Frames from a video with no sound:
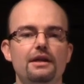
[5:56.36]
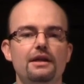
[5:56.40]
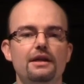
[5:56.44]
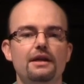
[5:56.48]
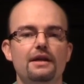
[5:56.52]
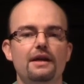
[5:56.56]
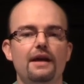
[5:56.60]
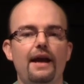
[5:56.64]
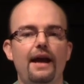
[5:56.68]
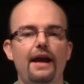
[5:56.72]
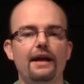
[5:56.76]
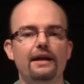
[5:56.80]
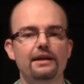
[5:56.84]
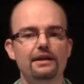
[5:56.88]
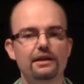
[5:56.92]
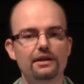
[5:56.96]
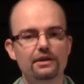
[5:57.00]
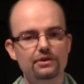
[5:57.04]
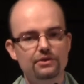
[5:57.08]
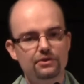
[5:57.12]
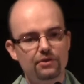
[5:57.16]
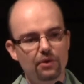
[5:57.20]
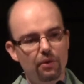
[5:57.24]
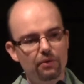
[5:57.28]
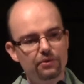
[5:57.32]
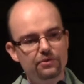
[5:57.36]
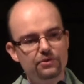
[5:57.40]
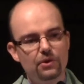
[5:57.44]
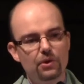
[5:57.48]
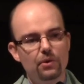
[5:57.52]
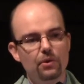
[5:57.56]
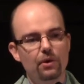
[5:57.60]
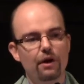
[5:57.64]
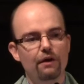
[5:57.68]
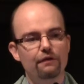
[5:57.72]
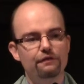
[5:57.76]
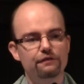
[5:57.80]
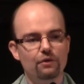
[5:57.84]
and it is also,
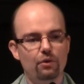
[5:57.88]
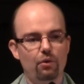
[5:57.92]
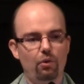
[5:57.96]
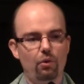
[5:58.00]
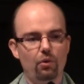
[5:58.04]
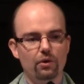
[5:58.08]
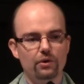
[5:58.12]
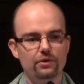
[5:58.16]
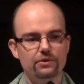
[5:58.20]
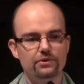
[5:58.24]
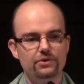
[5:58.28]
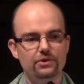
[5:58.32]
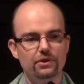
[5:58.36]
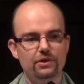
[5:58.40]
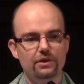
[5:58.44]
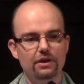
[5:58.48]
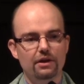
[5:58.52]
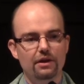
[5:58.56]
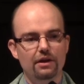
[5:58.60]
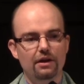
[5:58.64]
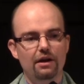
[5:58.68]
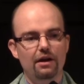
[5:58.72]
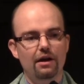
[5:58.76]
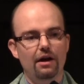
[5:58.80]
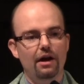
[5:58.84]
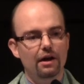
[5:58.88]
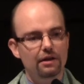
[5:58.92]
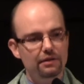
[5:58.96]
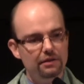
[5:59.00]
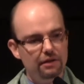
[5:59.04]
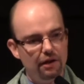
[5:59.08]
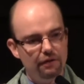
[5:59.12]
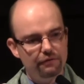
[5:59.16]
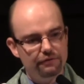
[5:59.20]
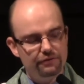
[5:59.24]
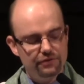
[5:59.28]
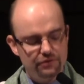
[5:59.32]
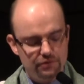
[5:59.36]
of course, a
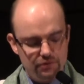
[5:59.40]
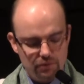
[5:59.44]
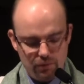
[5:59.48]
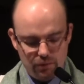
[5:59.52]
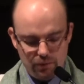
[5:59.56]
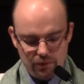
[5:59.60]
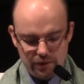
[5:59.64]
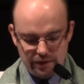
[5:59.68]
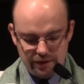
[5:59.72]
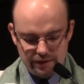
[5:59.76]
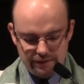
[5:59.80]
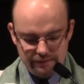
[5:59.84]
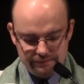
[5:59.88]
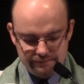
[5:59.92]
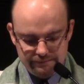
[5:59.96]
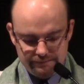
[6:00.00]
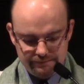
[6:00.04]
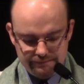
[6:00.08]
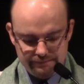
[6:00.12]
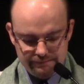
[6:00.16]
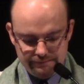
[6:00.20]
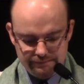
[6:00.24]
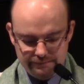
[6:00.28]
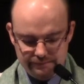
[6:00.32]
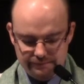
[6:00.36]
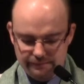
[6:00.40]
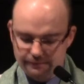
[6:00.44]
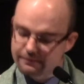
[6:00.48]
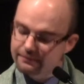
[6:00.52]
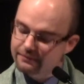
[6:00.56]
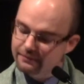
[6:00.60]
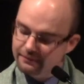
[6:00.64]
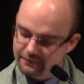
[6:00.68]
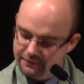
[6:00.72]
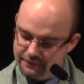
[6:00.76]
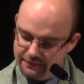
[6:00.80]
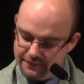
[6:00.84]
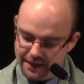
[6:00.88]
love story.
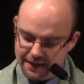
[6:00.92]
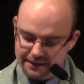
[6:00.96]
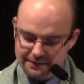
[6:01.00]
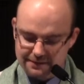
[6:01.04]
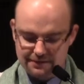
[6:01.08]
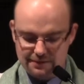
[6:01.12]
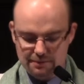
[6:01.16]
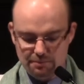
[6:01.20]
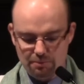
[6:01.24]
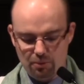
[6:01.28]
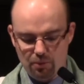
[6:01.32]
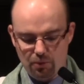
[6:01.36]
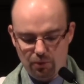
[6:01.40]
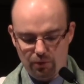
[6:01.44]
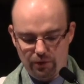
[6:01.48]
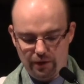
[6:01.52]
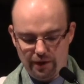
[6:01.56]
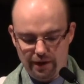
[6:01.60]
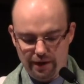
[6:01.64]
That's Amore.